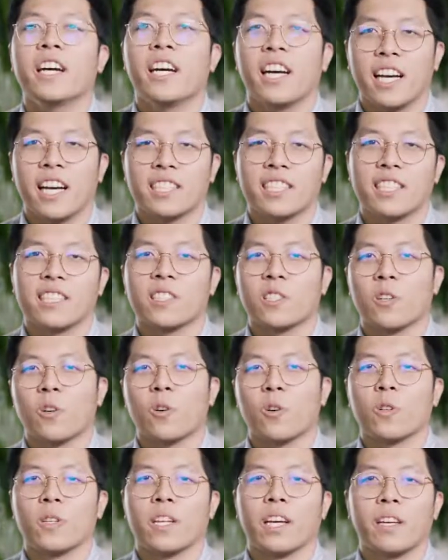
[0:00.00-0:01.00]
hazards,
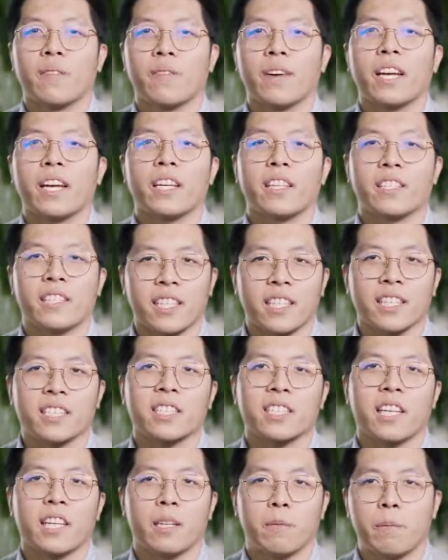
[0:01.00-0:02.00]
or they may
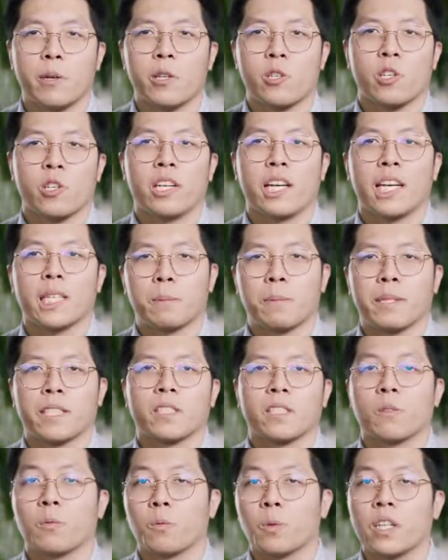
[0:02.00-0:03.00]
test and measure aspects
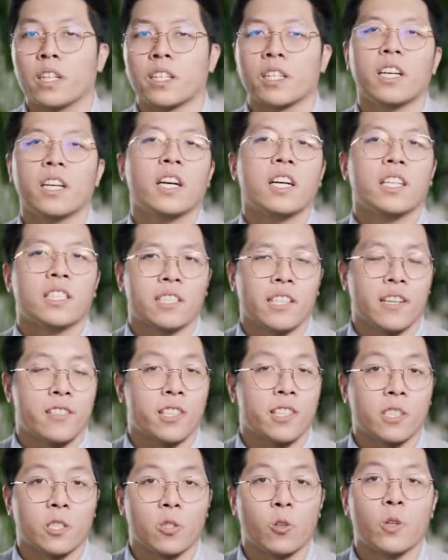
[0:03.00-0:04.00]
of work, such
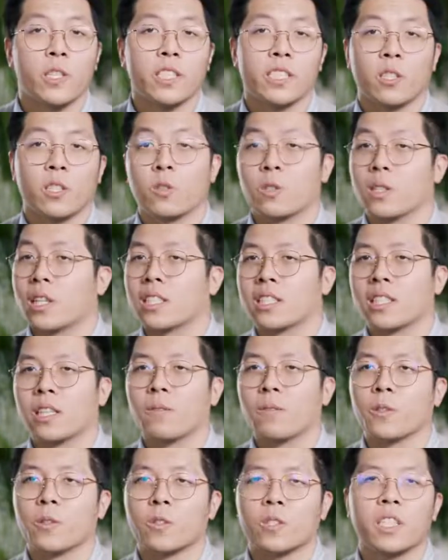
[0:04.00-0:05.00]
as noise or dust
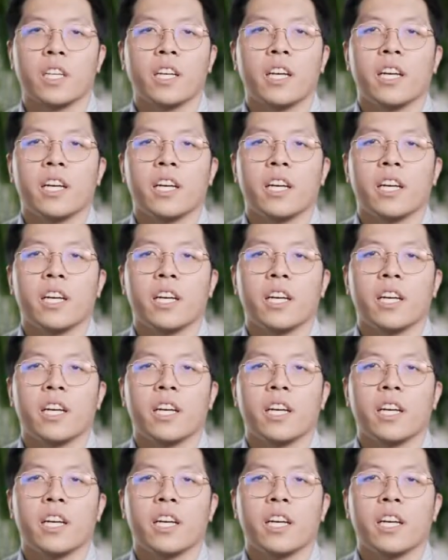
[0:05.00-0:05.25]
levels.